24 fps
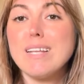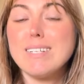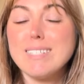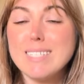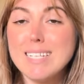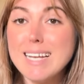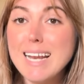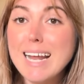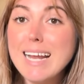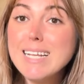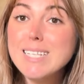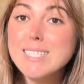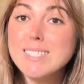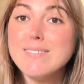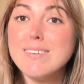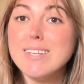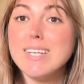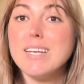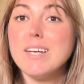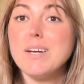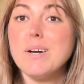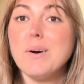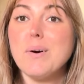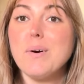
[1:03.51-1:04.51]
today's
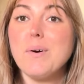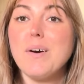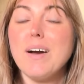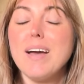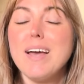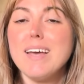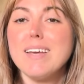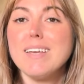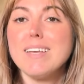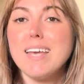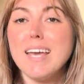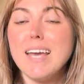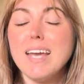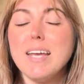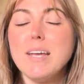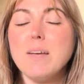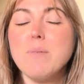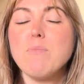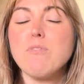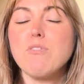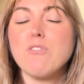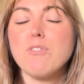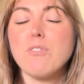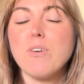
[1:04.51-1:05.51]
video
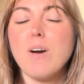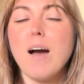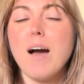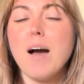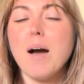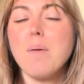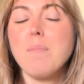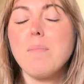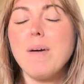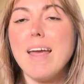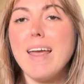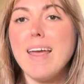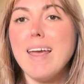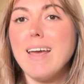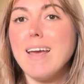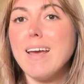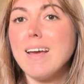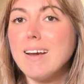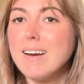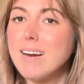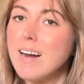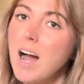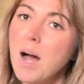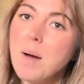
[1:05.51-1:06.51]
came from
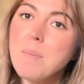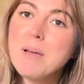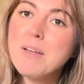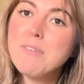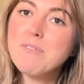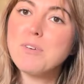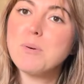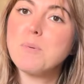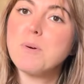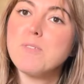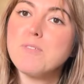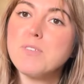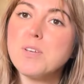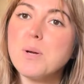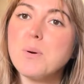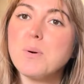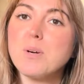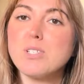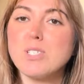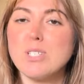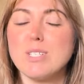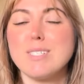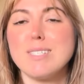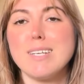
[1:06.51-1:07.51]
a comment from a
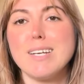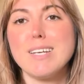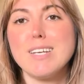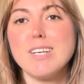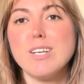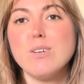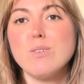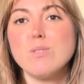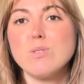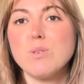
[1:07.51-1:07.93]
viewer just like you.